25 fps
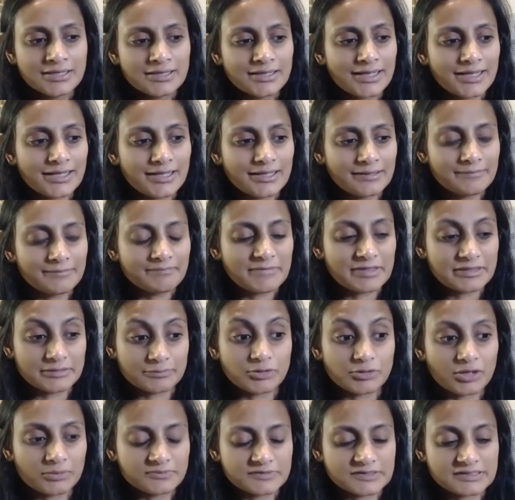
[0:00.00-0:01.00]
and the
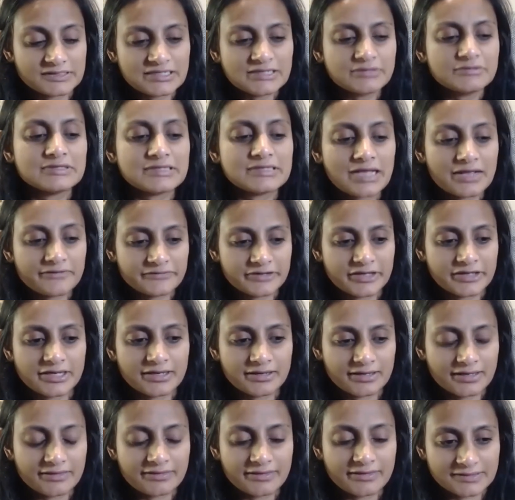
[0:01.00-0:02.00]
problems that he was
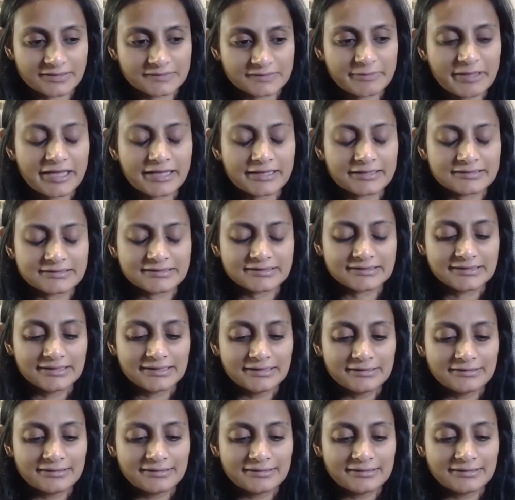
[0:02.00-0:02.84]
having in this space,